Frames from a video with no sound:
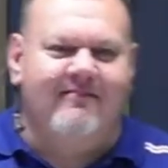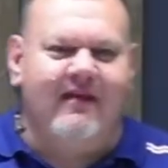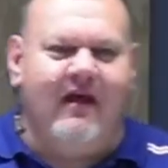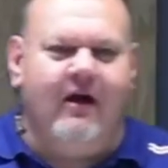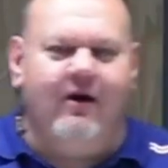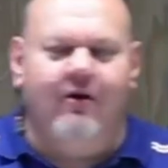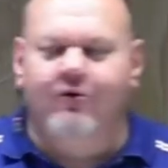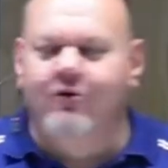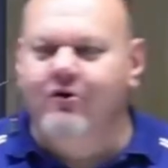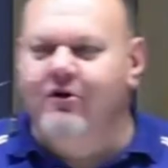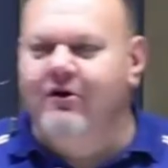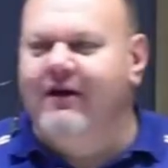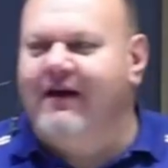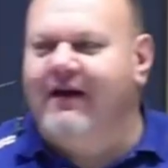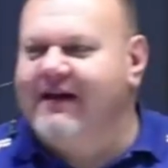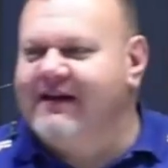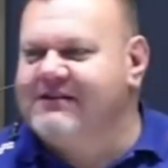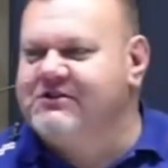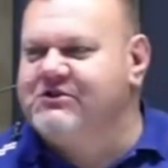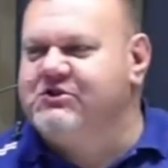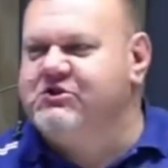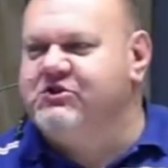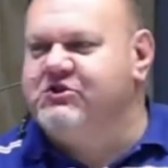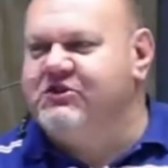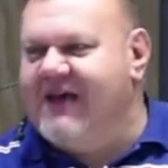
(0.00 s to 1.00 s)
Who
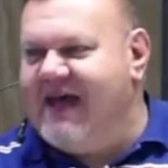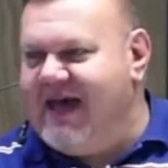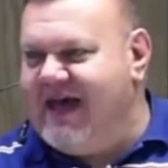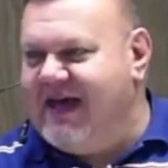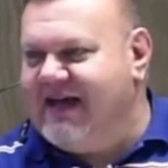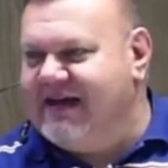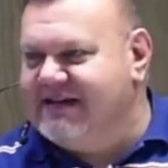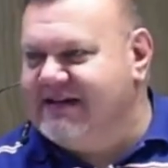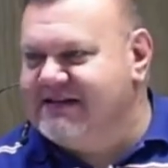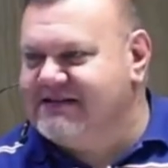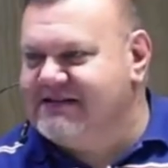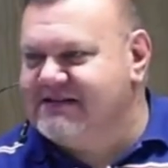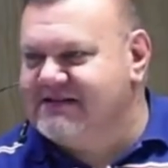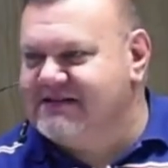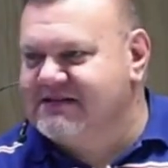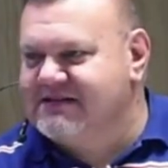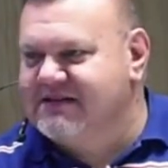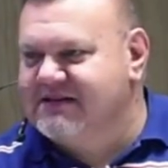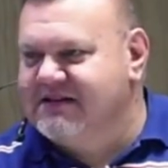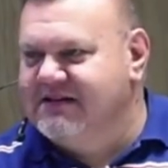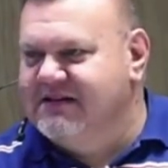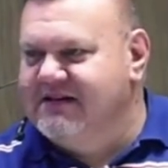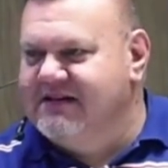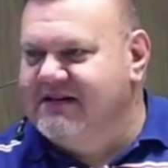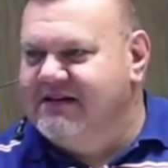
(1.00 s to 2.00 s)
likes jazz?
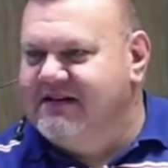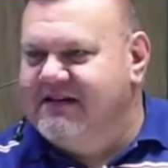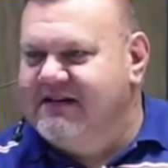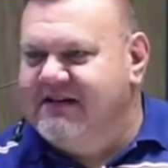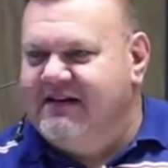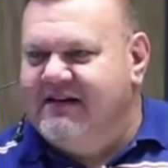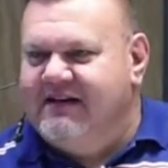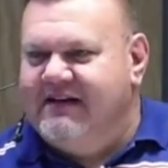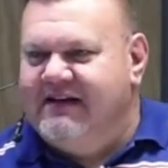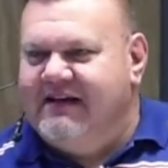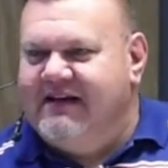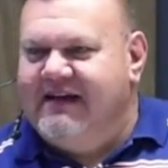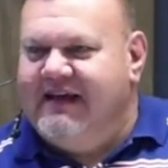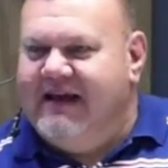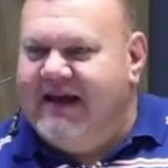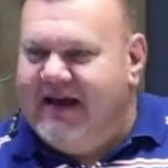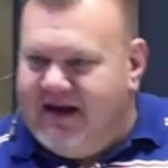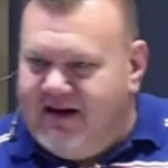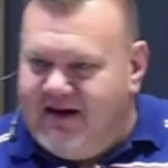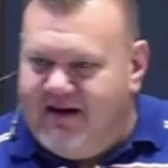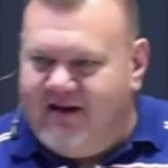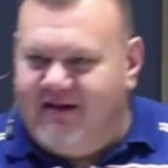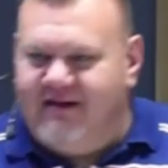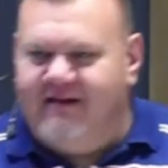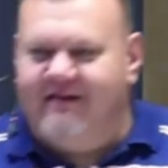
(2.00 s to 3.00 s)

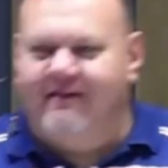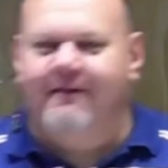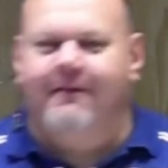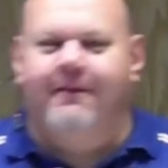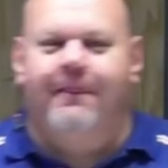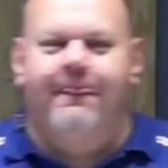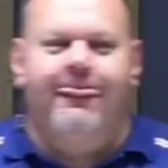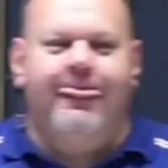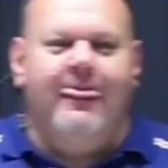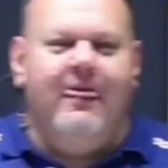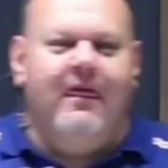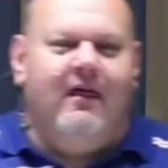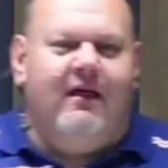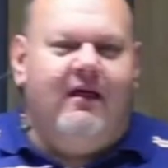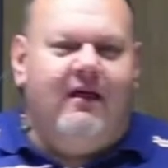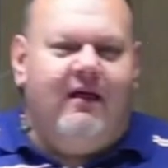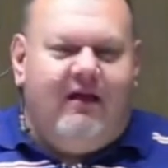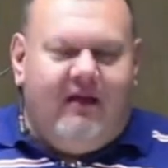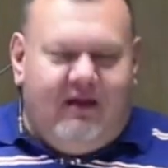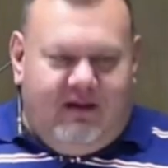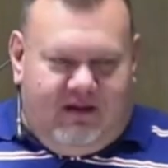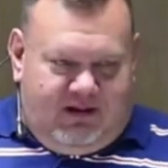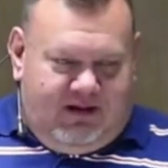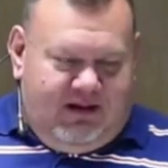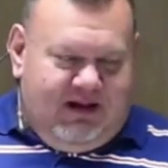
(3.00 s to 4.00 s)
Yeah.
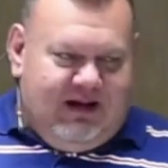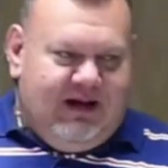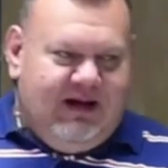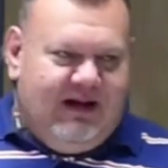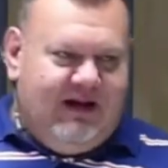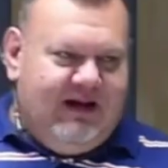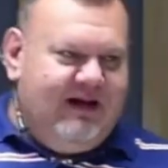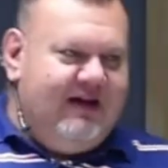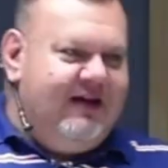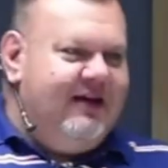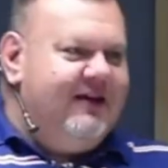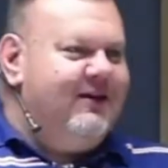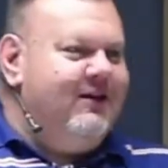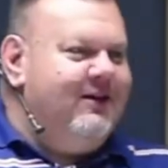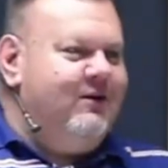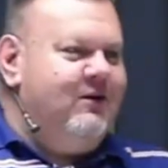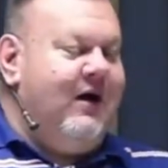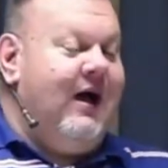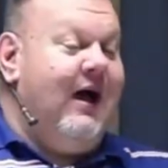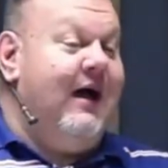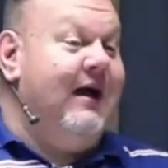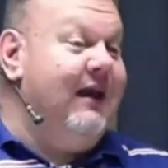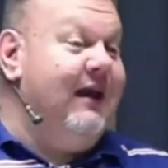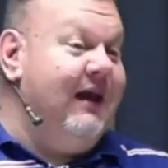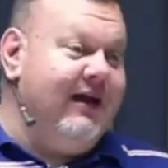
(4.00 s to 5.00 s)
Uh,
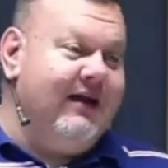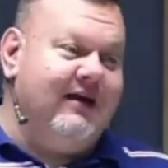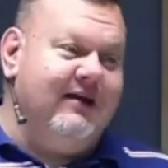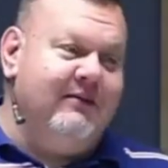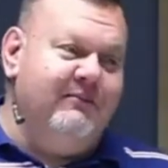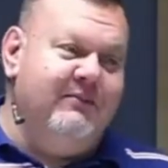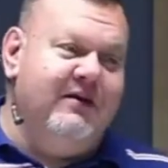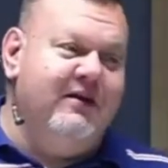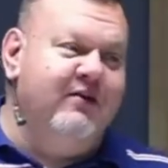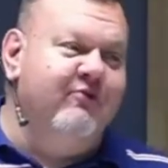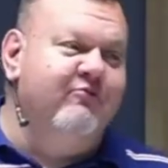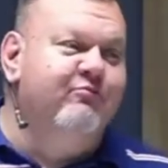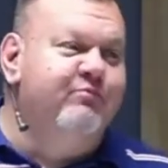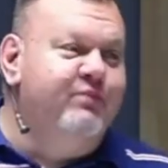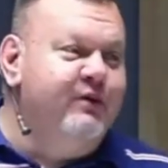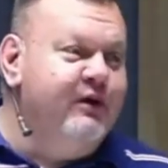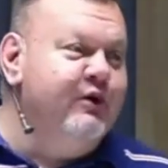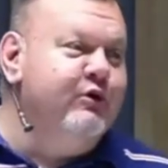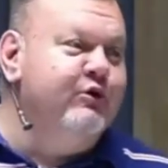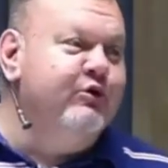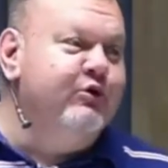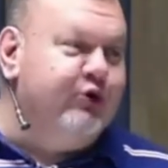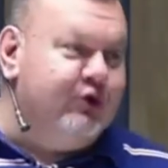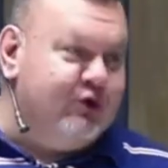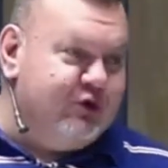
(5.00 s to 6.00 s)
I like a bit of
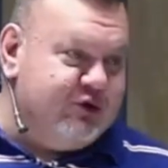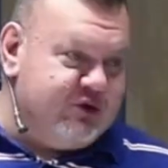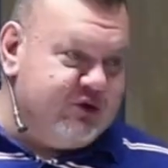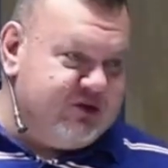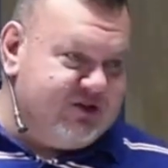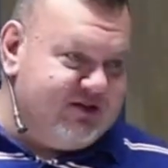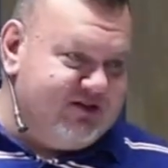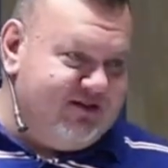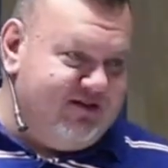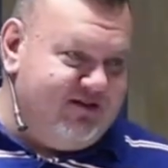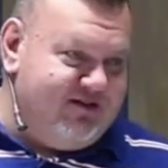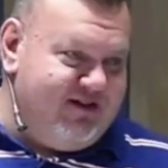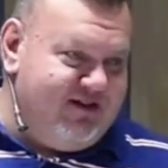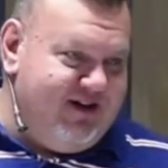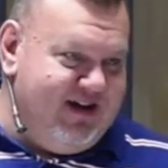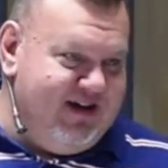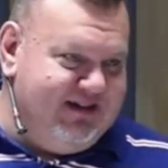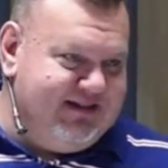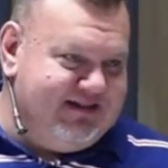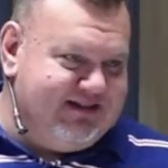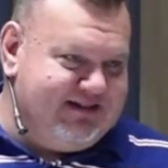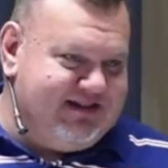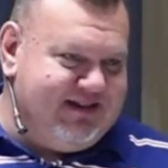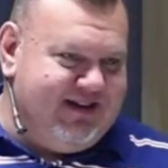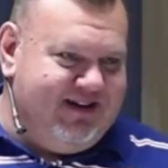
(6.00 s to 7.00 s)
blues, all
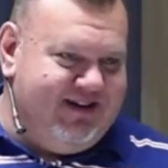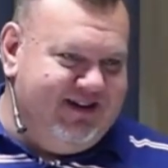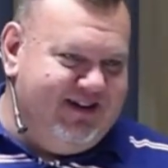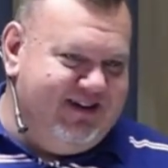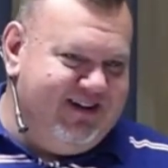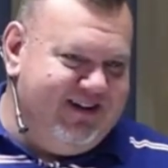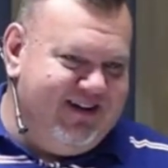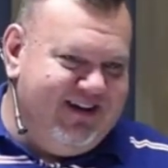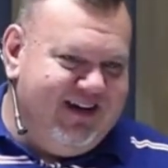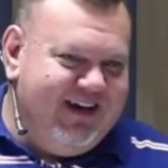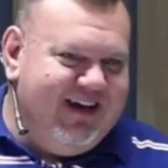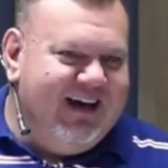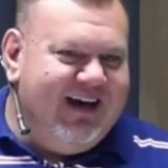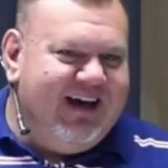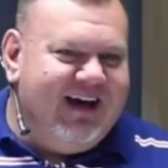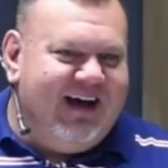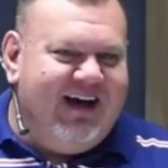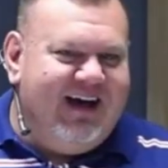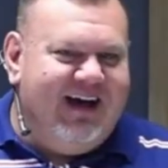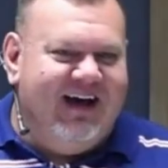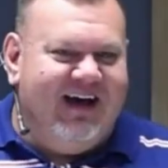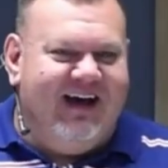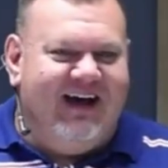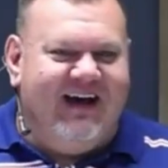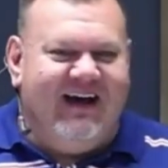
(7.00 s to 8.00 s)
right? So,
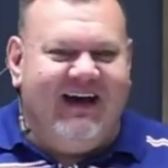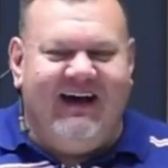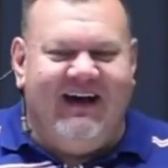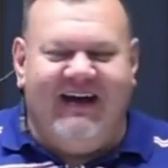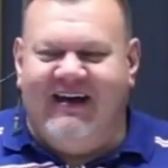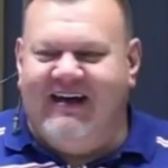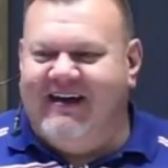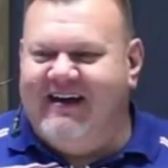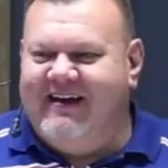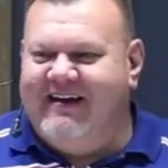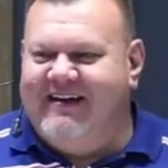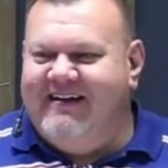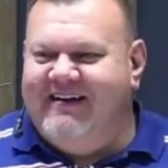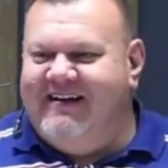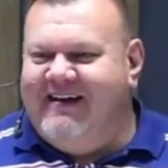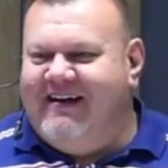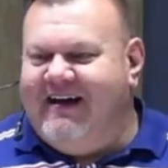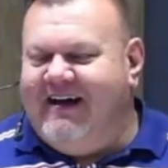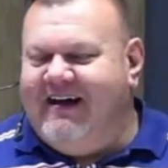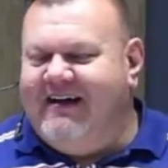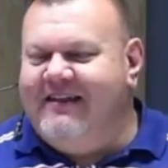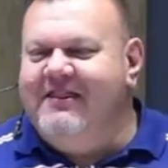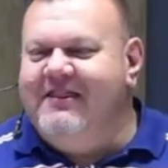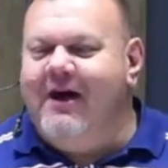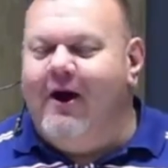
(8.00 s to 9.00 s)
uh,
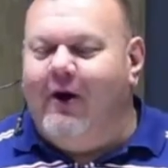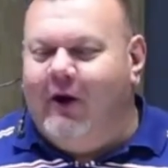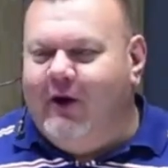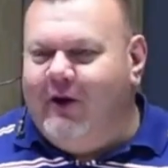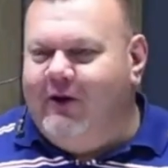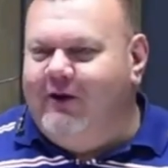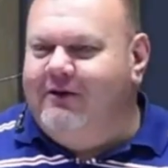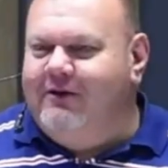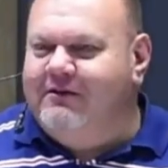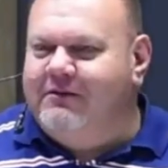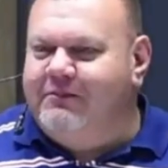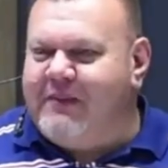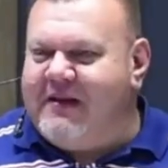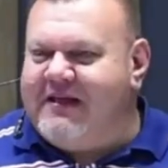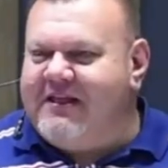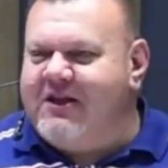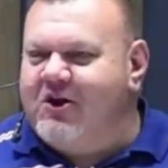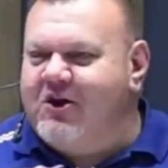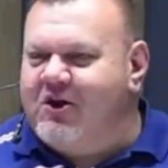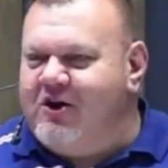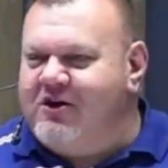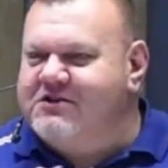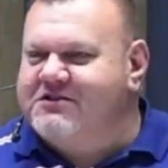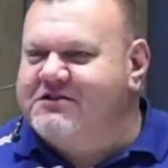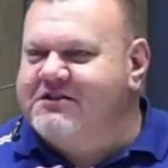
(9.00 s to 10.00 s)
in the old
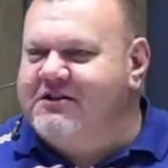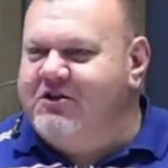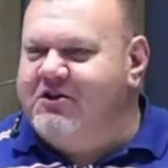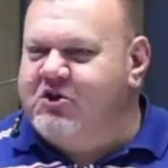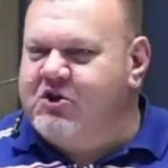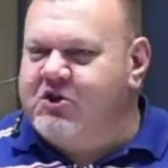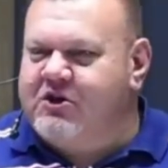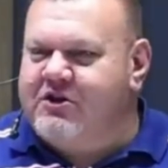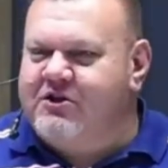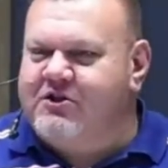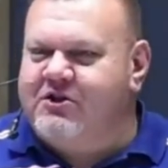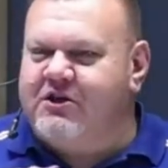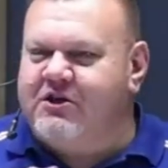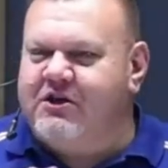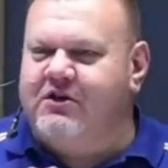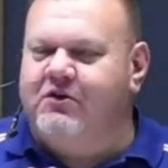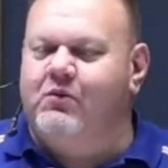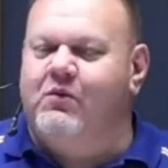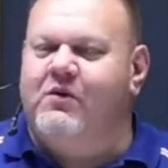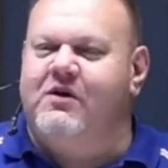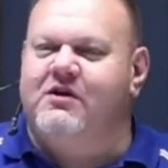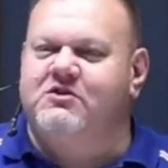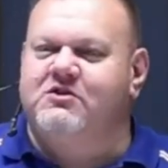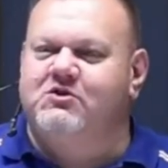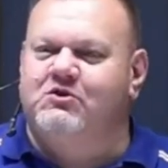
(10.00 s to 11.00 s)
Pentecostal church, it
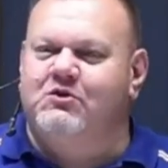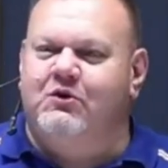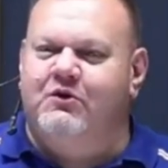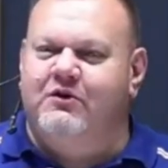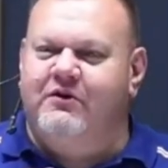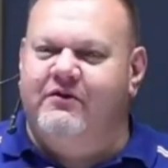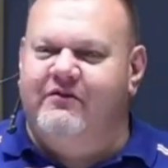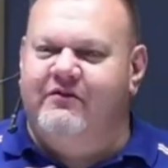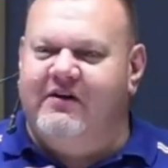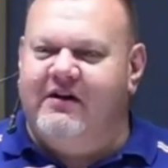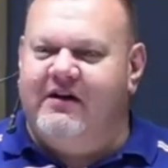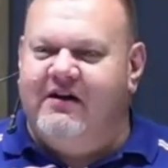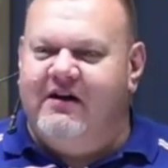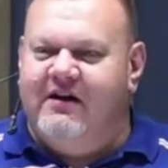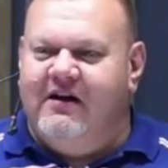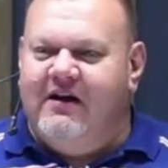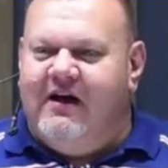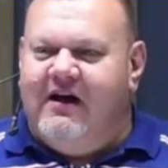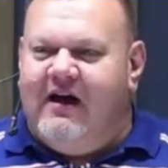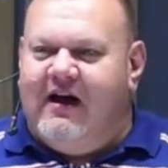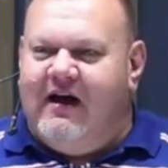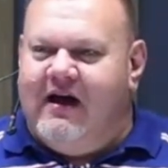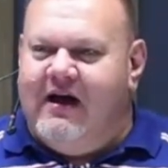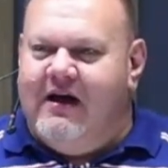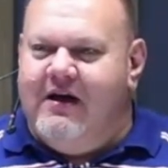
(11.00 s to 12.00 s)
was sort of a,
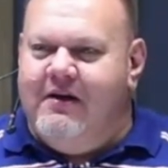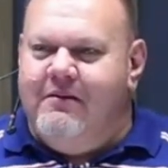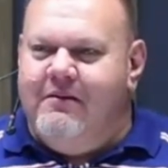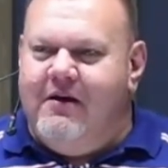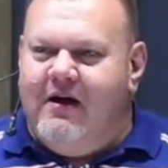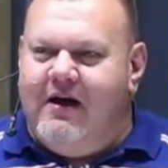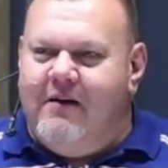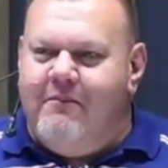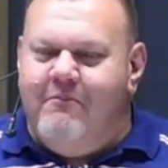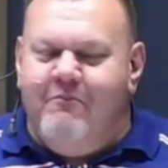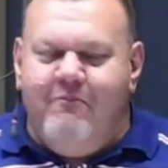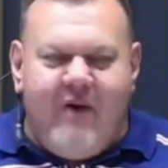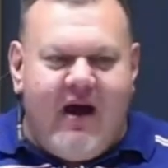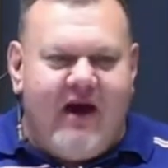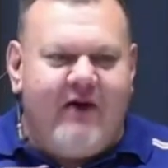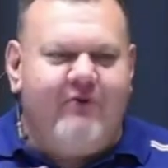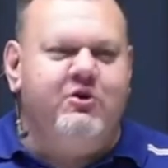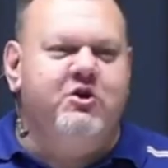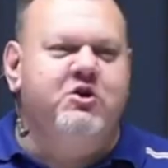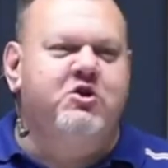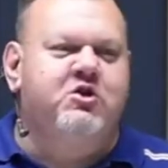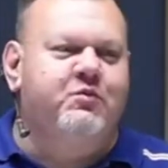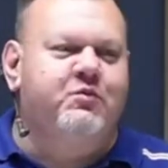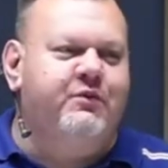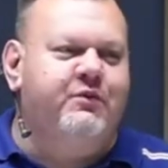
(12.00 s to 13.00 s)
a, a marriage